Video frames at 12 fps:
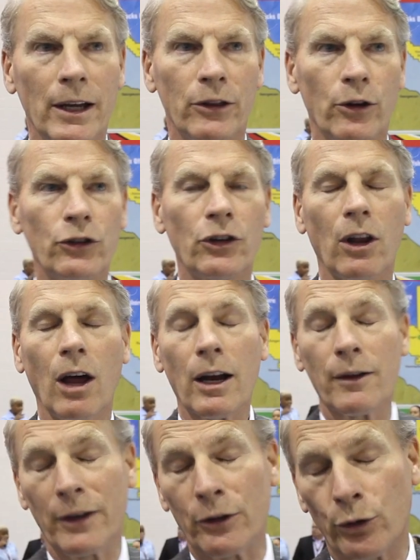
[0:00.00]
There's a lot
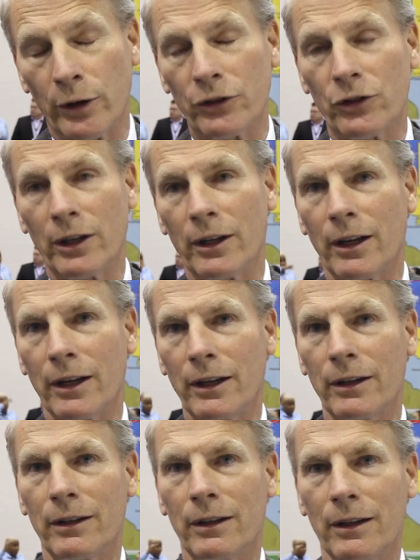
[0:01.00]
of interest in, the, in
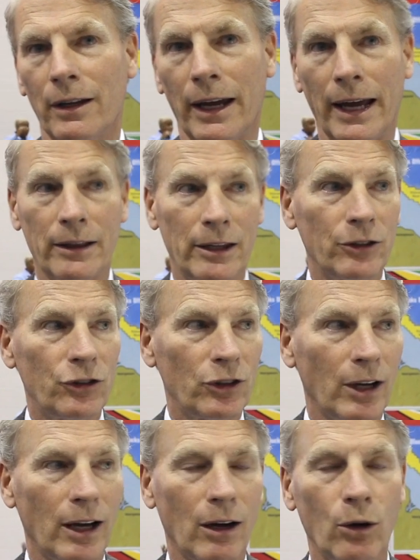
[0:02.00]
at this uh,